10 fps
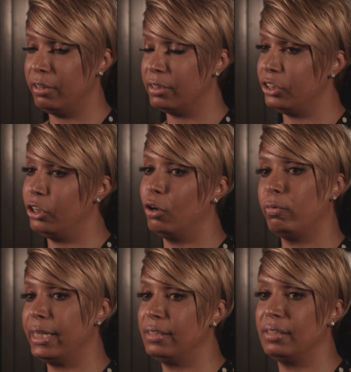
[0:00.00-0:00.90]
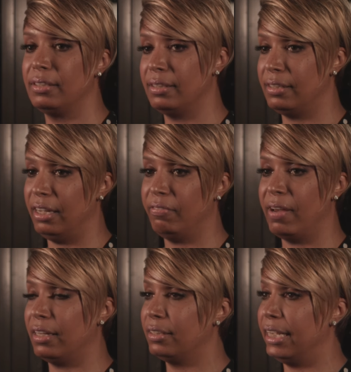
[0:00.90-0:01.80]
there is no reason to seek
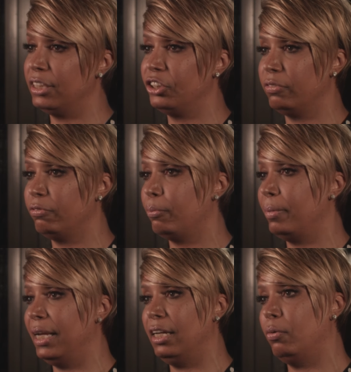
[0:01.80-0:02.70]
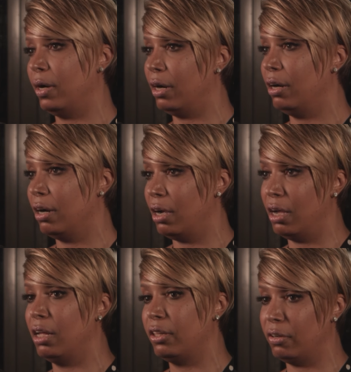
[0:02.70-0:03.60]
validation from anywhere
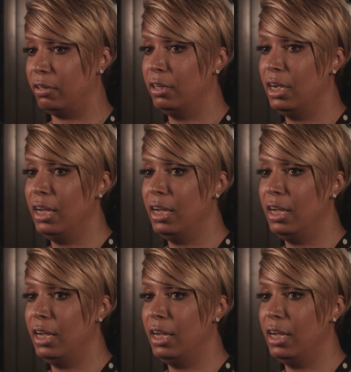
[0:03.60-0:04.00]
other